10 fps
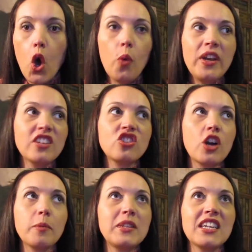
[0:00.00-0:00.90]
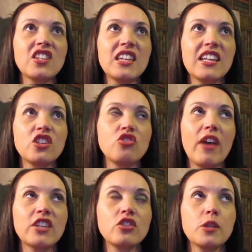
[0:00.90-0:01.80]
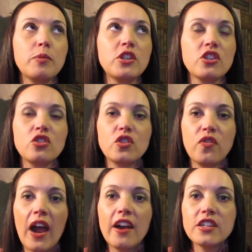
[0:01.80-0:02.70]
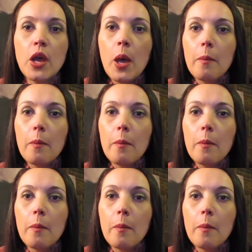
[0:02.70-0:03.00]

Oh, we need to start a petition to get the director and the producers fired,